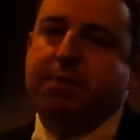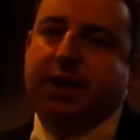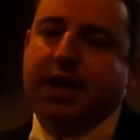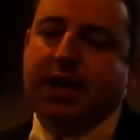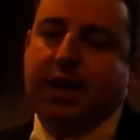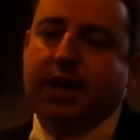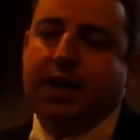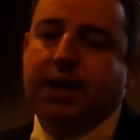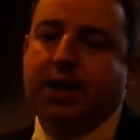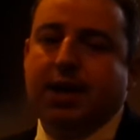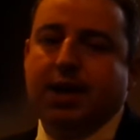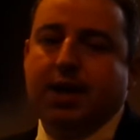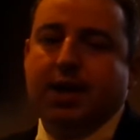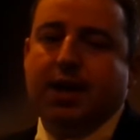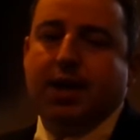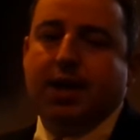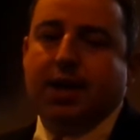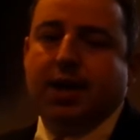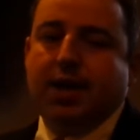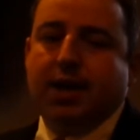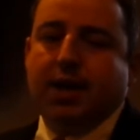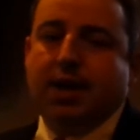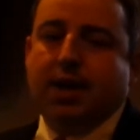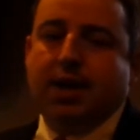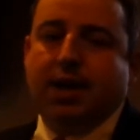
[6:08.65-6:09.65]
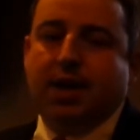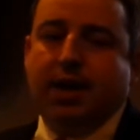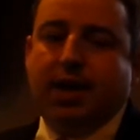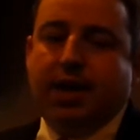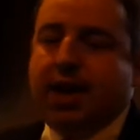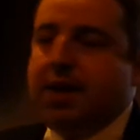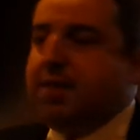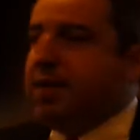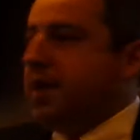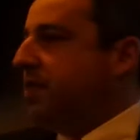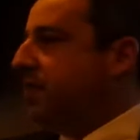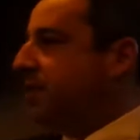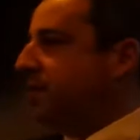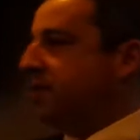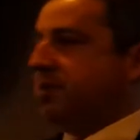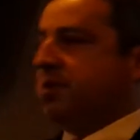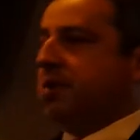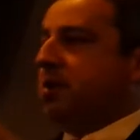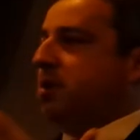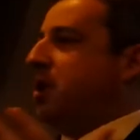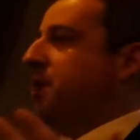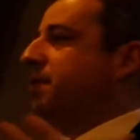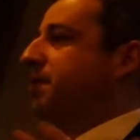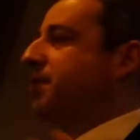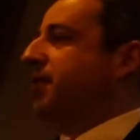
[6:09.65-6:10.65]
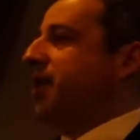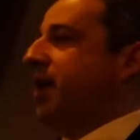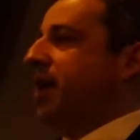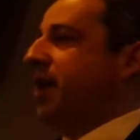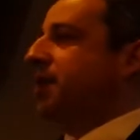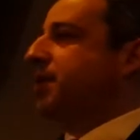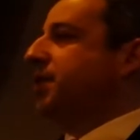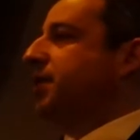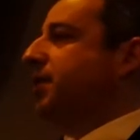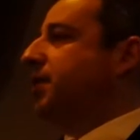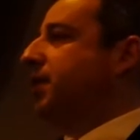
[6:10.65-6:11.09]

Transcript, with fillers: be, and then there's a section.